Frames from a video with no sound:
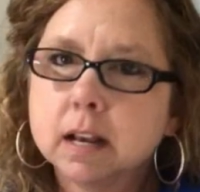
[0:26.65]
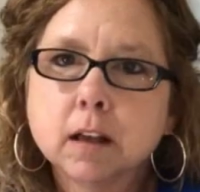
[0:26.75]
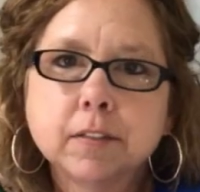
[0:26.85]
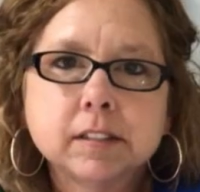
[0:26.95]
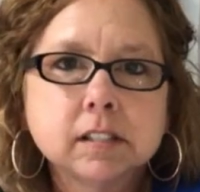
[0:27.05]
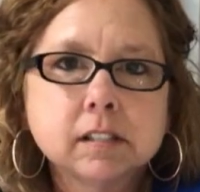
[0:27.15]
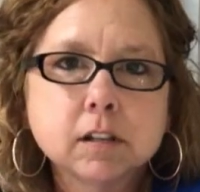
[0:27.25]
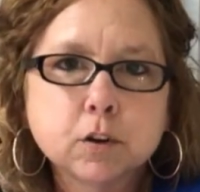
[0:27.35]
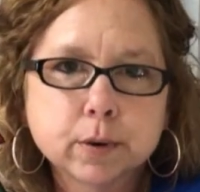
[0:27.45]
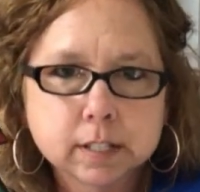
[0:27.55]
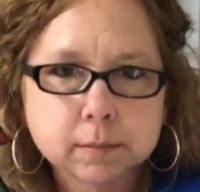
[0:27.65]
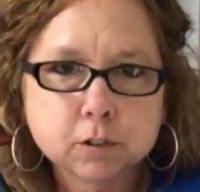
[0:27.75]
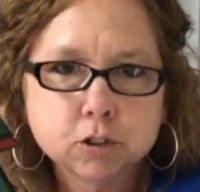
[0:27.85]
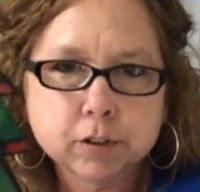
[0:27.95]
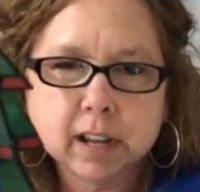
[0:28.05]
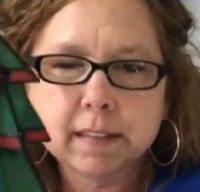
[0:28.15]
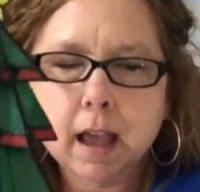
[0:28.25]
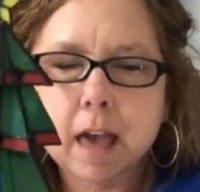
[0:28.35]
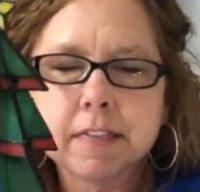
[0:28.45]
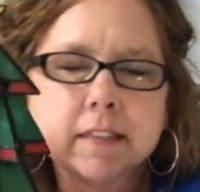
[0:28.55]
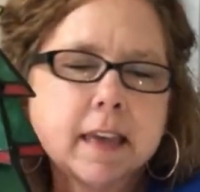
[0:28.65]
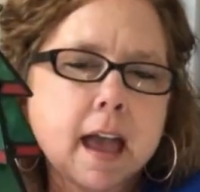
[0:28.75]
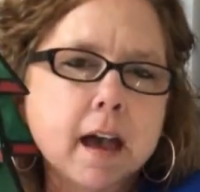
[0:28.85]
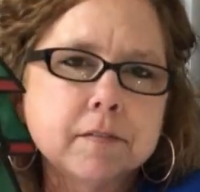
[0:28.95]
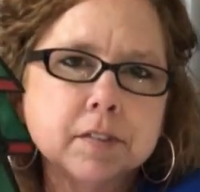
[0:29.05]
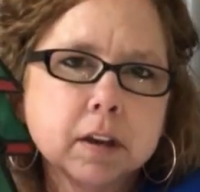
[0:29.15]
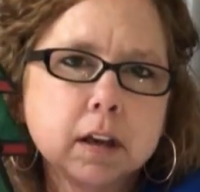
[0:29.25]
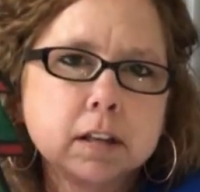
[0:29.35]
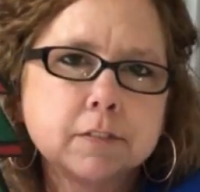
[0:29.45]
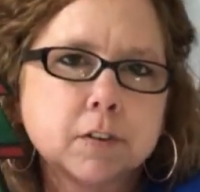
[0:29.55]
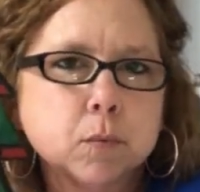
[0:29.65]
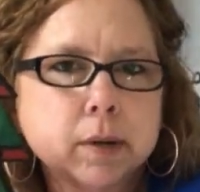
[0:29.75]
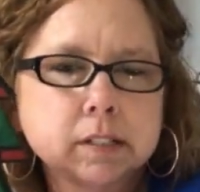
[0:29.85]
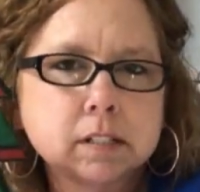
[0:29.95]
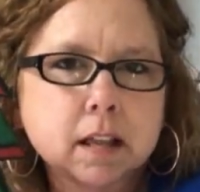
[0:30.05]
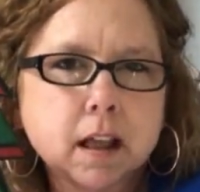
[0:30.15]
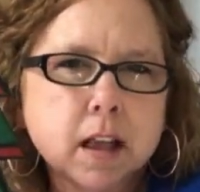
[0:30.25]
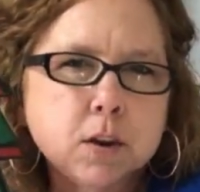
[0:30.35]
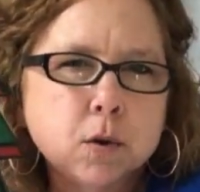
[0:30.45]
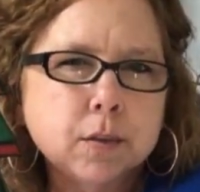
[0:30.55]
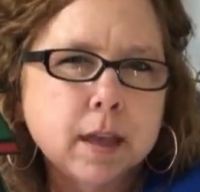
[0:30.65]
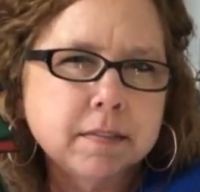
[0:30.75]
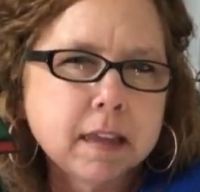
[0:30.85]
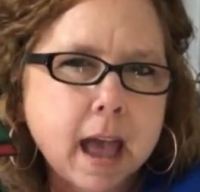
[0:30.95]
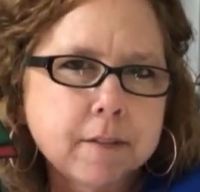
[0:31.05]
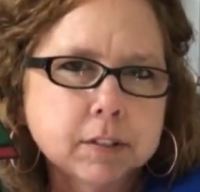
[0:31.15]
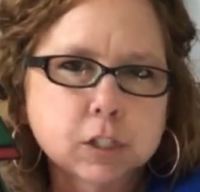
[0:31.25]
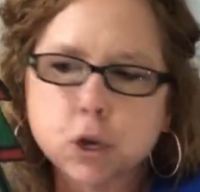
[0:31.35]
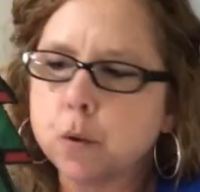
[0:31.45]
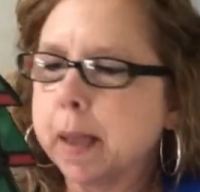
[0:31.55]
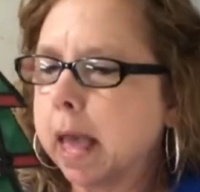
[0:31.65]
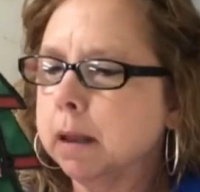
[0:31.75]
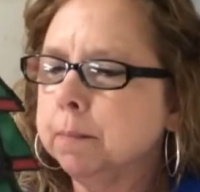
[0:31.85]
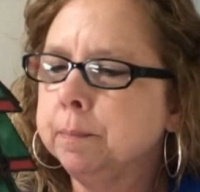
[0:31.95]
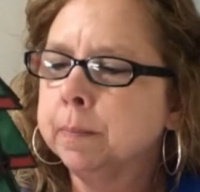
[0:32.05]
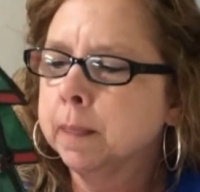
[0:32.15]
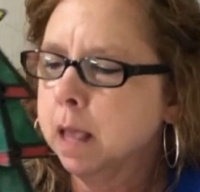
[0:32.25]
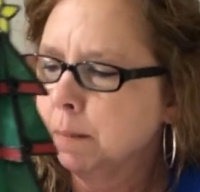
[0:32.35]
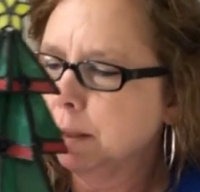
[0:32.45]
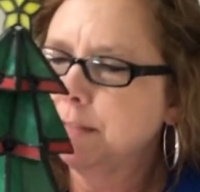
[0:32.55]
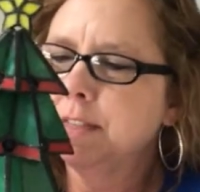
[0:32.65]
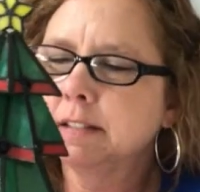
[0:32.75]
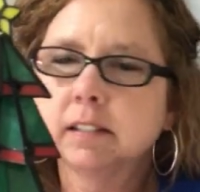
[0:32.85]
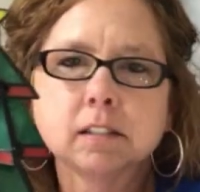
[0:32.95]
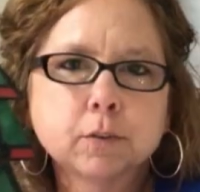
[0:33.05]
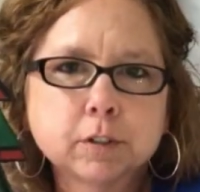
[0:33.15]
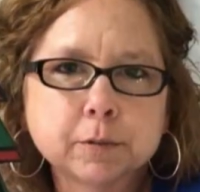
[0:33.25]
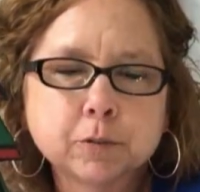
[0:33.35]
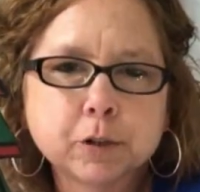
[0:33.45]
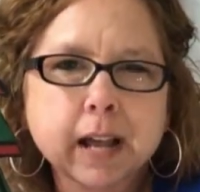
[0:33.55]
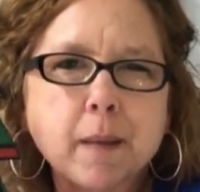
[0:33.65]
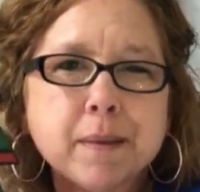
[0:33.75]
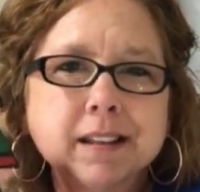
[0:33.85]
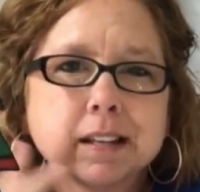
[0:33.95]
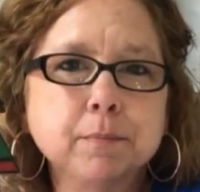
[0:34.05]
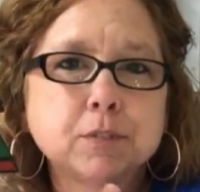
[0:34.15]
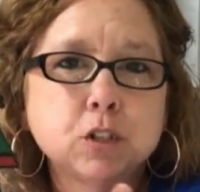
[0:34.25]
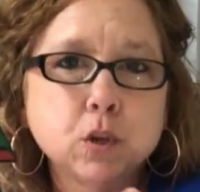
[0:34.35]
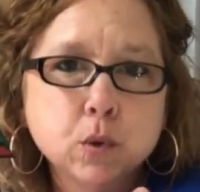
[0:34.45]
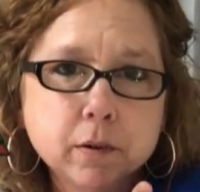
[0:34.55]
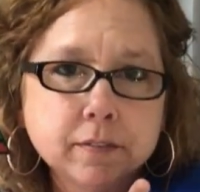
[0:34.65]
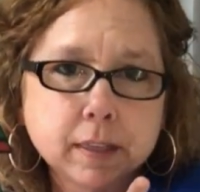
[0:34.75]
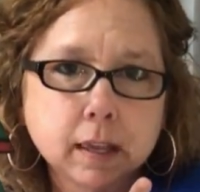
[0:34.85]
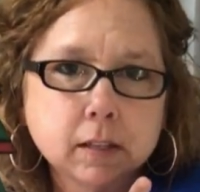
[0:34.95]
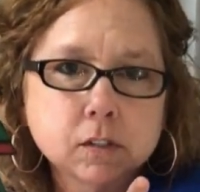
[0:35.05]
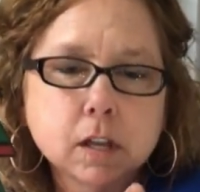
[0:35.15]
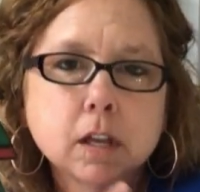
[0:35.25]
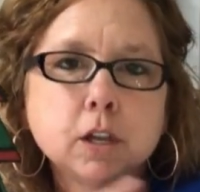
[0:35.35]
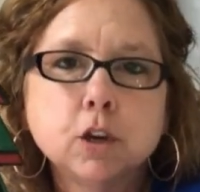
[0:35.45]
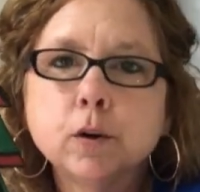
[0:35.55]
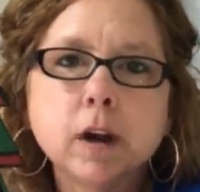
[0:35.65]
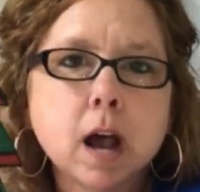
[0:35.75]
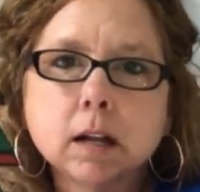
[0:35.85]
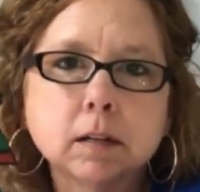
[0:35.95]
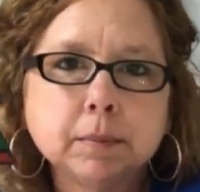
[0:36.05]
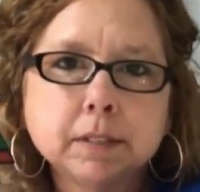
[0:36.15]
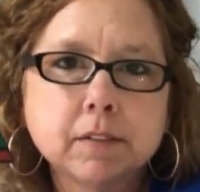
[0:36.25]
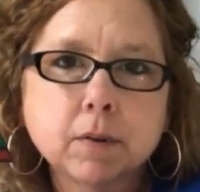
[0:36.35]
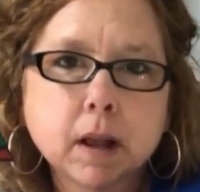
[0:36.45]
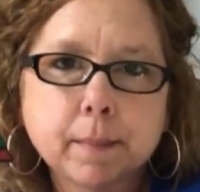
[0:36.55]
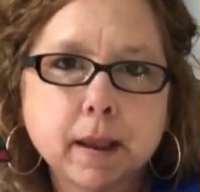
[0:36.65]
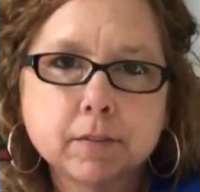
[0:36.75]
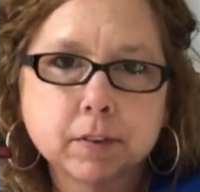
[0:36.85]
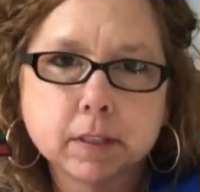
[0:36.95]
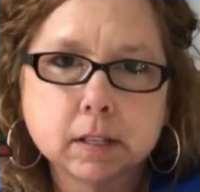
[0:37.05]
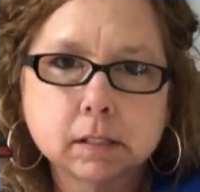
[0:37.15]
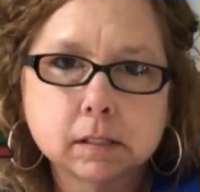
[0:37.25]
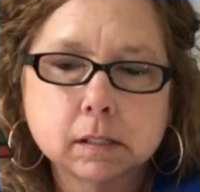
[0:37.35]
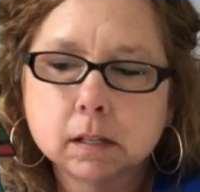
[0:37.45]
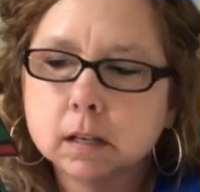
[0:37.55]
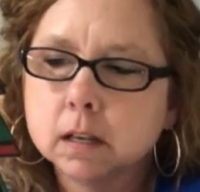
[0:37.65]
Now this is a Christmas tree. They, I think they have different ones. I, I know that they have a snowman, but this is the Christmas tree. I picked up two of these. You're not going to believe what I paid for this.